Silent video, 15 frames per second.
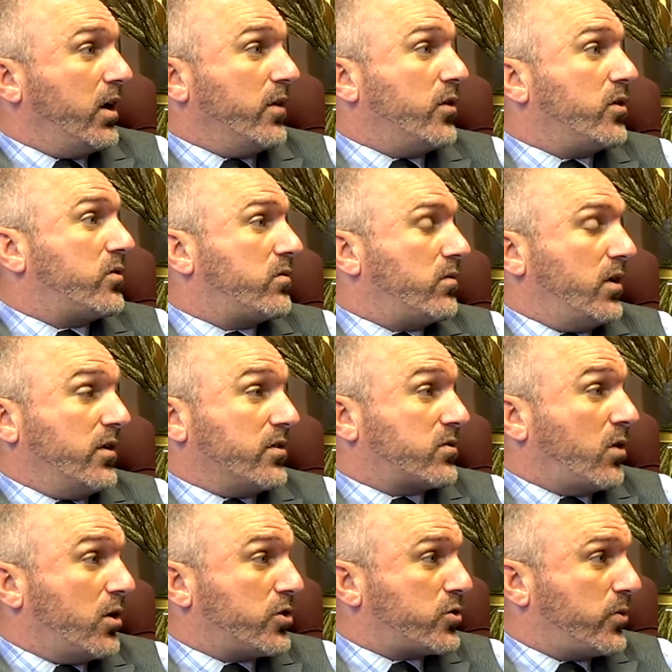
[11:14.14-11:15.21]
in this
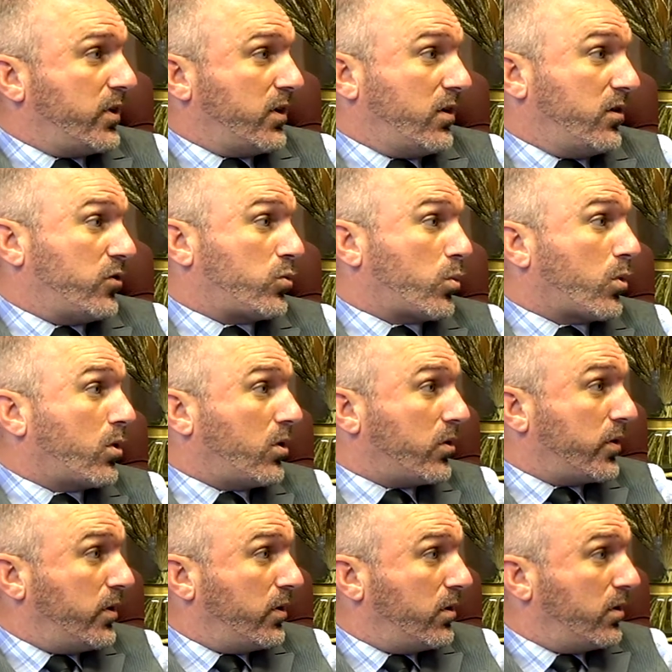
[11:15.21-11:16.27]
country and in this world.